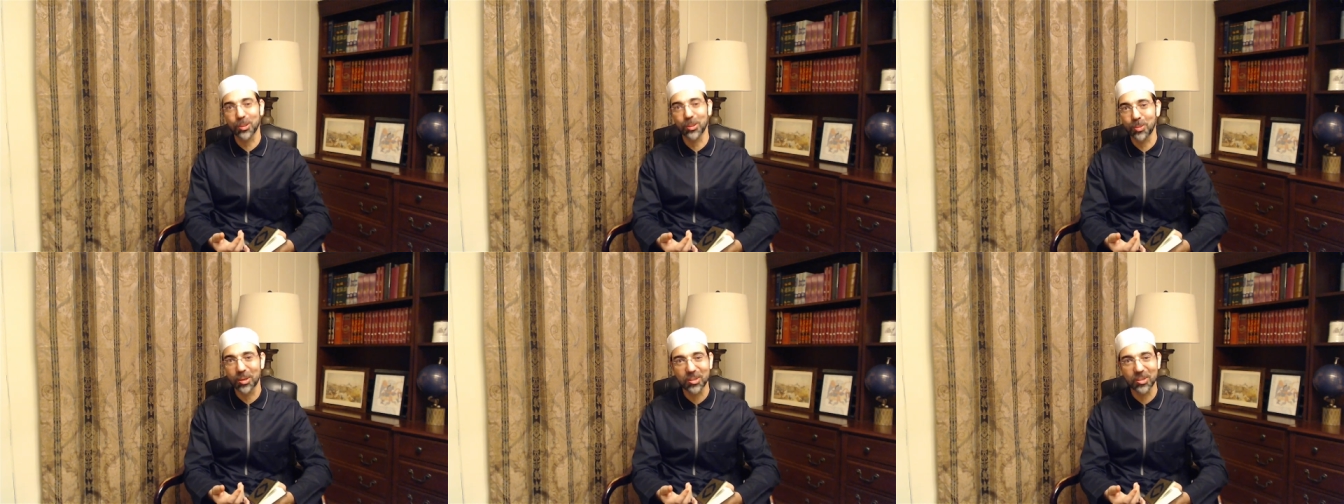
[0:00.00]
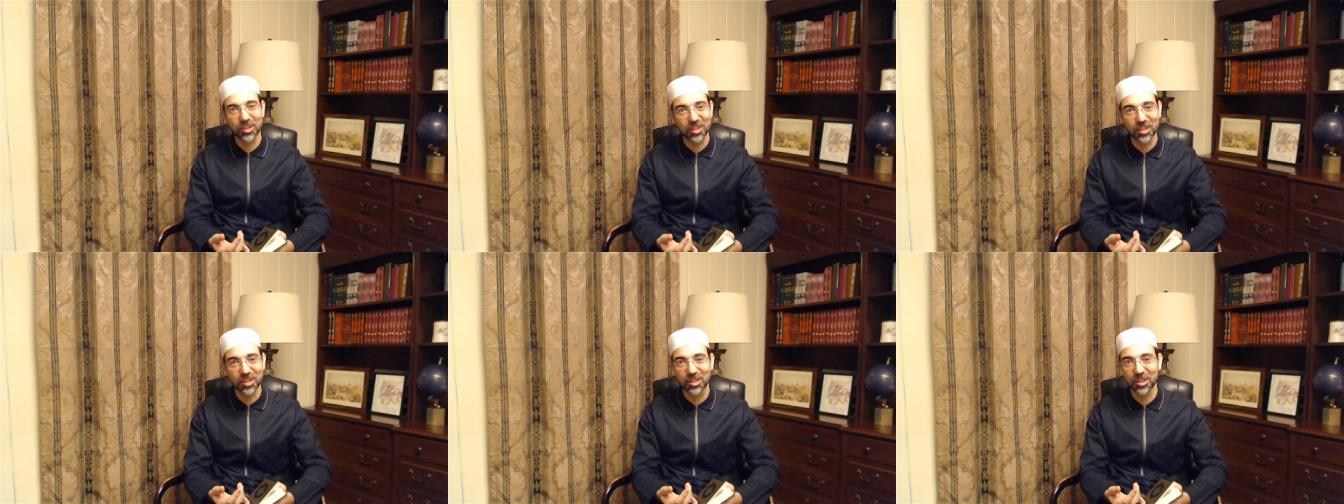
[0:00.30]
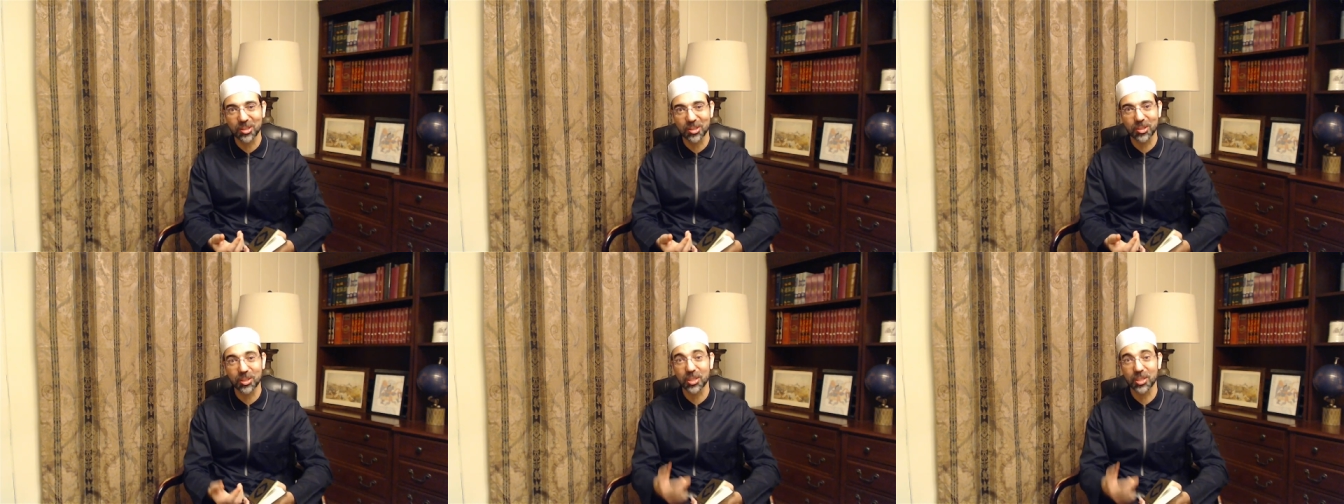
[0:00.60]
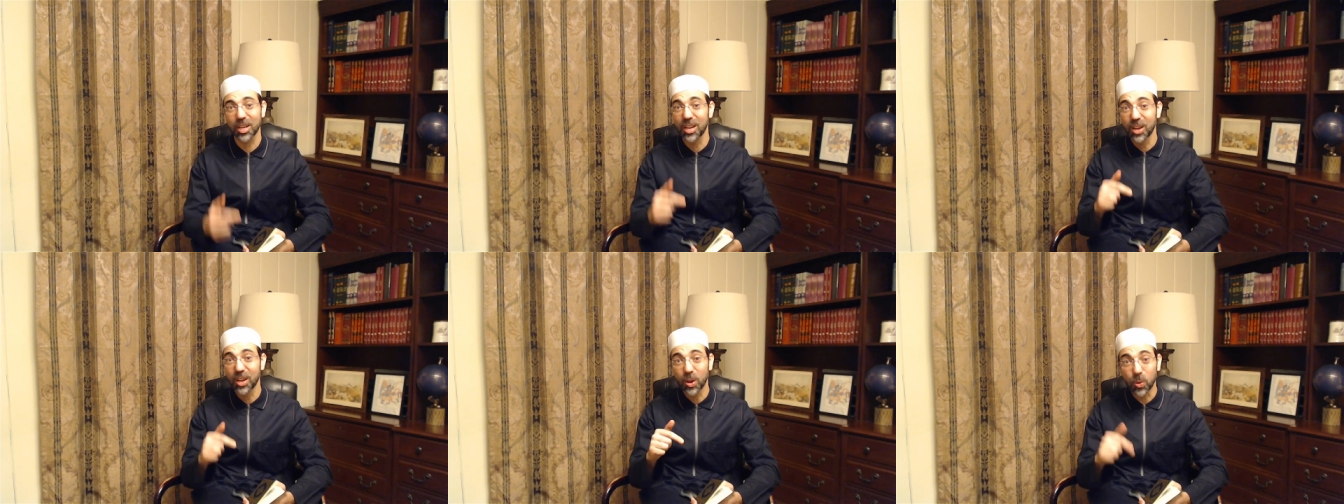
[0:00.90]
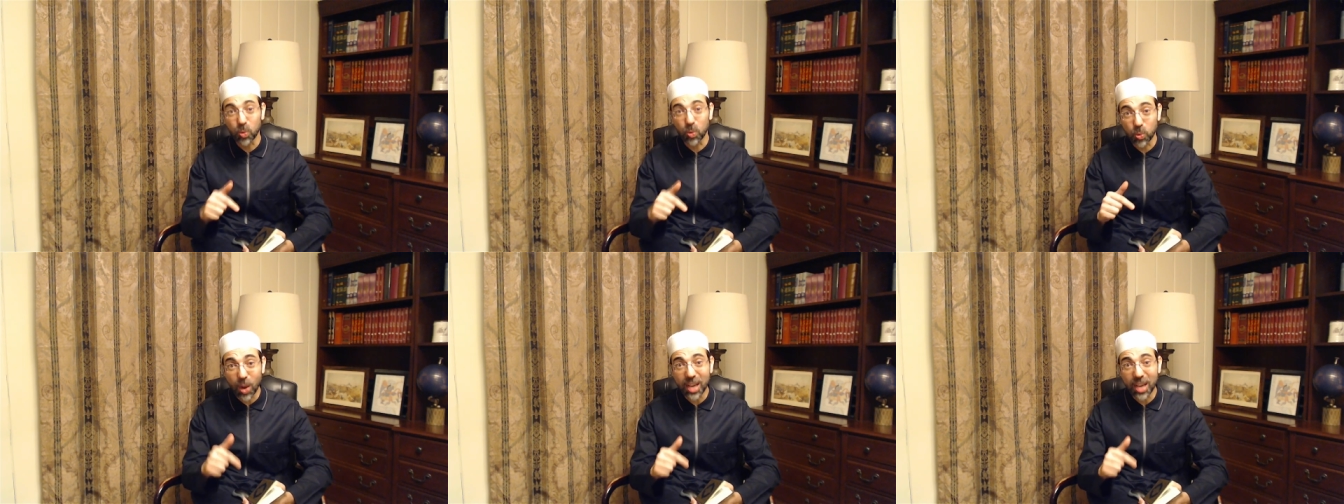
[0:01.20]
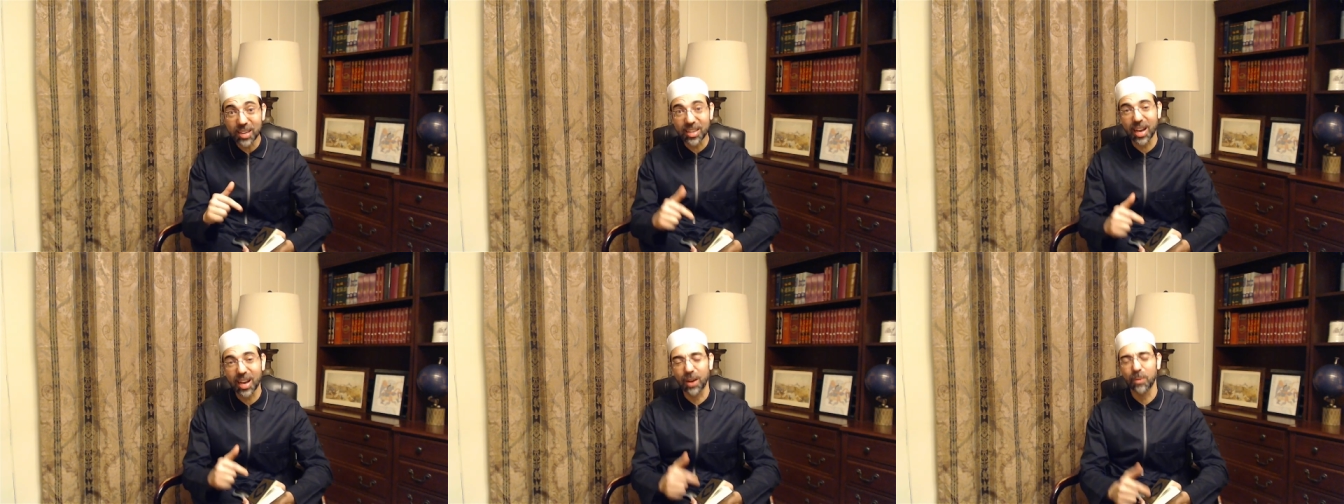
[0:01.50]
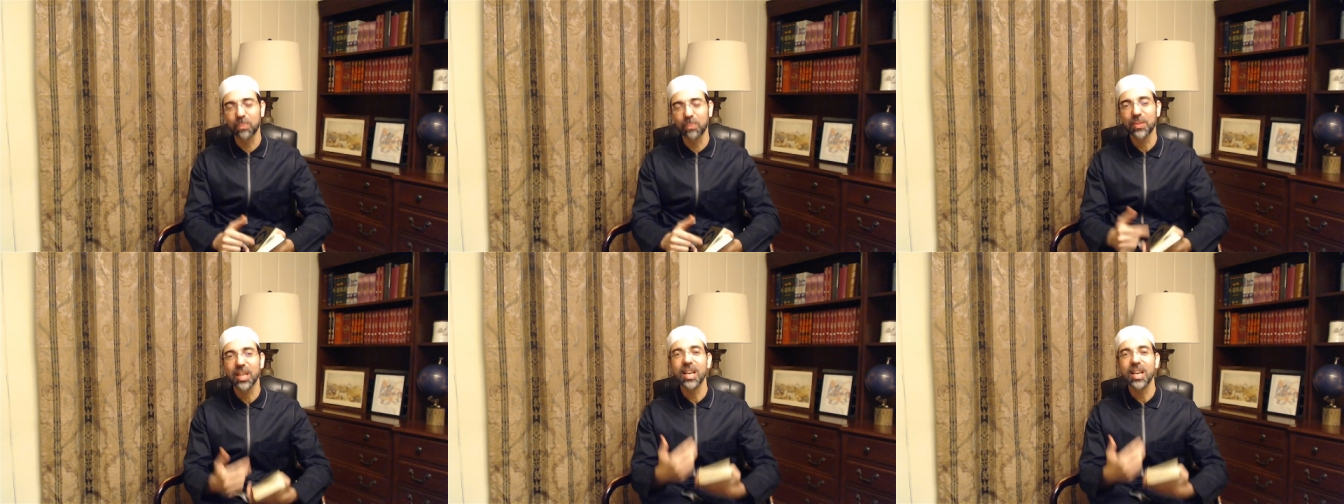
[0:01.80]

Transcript: brothers and sisters, right now.